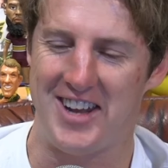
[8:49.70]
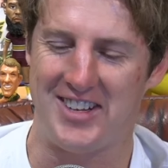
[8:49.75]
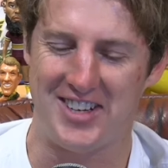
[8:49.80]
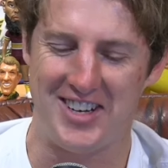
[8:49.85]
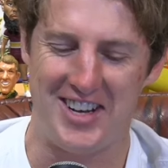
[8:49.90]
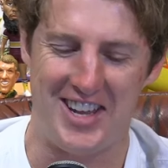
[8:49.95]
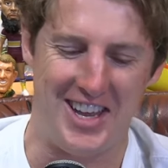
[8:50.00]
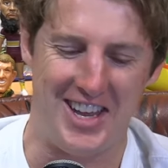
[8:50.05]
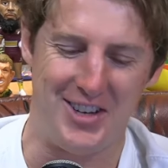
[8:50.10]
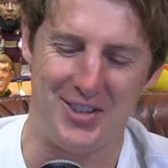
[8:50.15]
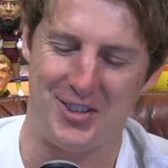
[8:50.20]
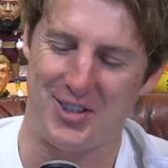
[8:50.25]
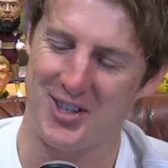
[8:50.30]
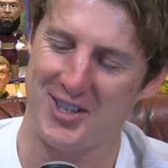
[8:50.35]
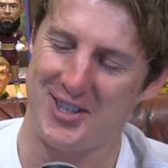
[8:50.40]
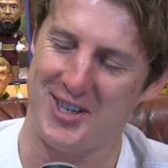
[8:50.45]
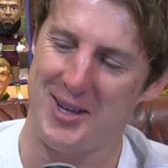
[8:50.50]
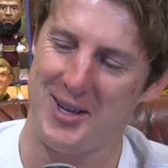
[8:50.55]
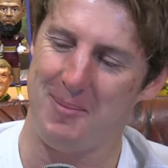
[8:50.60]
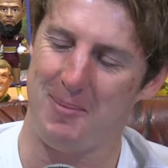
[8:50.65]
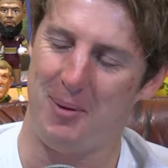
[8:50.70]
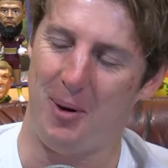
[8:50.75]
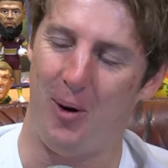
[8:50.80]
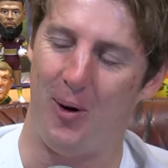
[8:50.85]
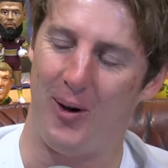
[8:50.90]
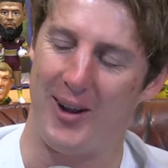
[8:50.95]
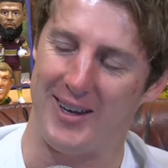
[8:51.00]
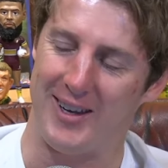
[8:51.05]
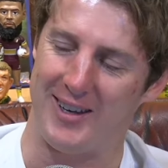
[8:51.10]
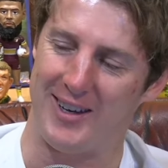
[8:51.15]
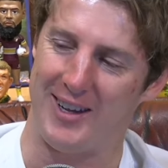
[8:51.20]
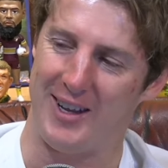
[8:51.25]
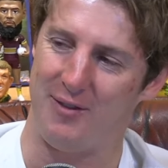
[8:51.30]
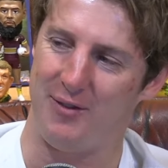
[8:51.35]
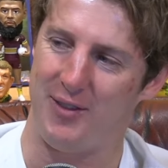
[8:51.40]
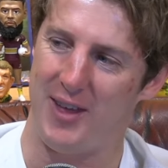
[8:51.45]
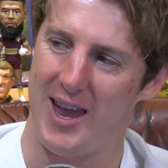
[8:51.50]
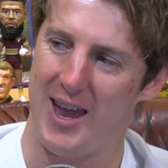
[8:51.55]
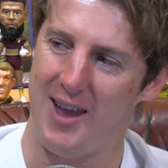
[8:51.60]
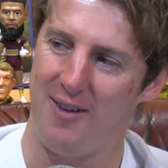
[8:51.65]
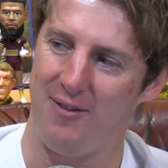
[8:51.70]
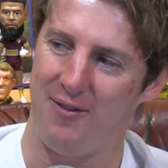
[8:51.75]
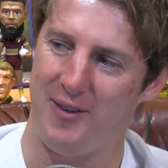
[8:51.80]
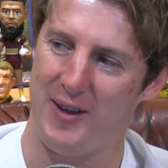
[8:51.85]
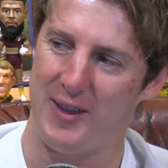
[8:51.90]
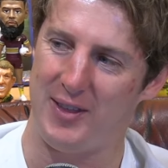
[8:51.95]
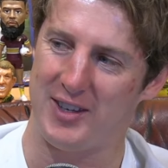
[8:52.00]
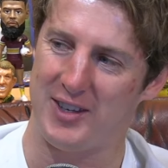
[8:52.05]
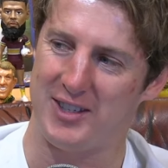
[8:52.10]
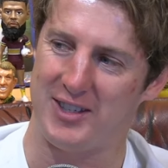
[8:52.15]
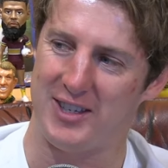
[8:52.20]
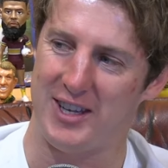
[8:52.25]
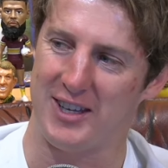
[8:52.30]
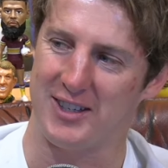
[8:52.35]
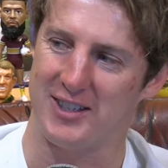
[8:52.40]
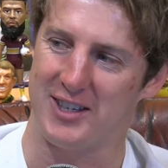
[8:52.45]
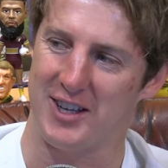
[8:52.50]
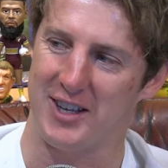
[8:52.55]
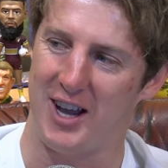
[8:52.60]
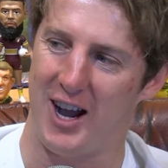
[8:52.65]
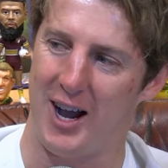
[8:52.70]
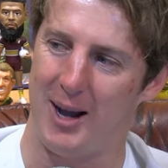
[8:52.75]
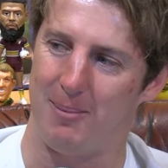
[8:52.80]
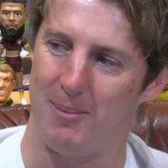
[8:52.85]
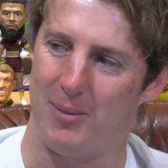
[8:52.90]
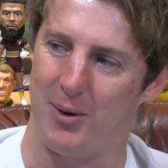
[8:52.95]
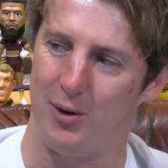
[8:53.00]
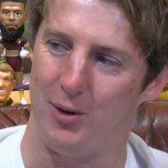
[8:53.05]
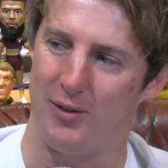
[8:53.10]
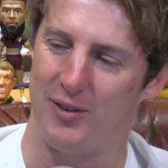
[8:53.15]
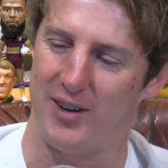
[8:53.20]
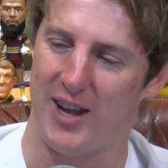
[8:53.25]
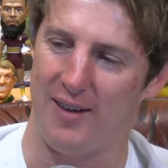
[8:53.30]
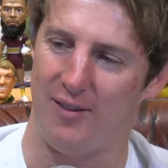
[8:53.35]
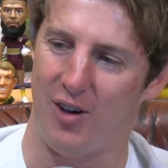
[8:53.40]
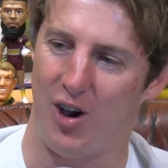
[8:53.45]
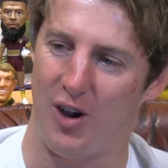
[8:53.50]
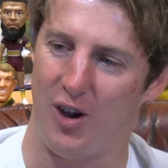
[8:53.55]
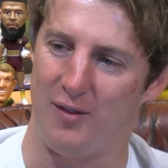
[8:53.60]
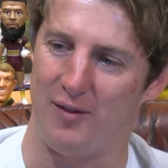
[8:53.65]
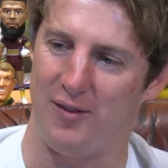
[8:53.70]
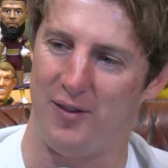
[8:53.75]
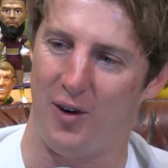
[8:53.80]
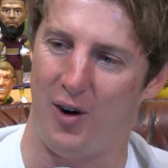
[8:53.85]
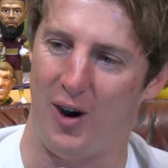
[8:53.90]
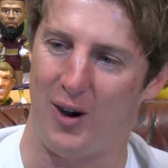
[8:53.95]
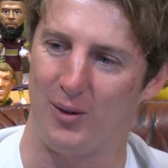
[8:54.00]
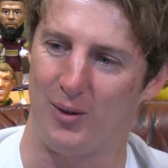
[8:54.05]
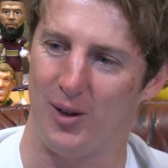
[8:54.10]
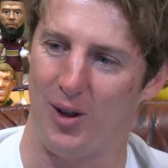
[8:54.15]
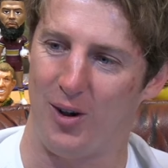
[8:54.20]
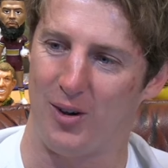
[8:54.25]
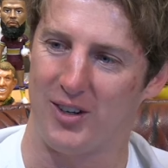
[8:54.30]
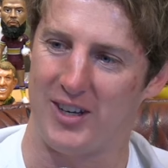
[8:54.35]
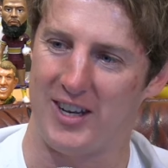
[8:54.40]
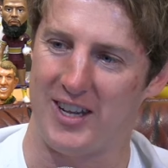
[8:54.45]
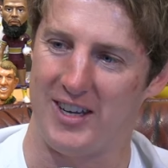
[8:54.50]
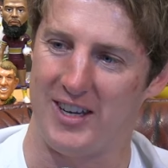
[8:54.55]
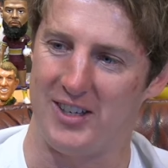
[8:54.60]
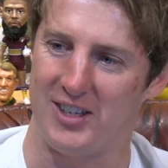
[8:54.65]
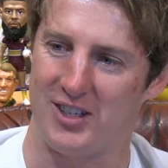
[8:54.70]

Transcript: an interesting point. If they're fifth to sixth and can't move and have a home final locked in,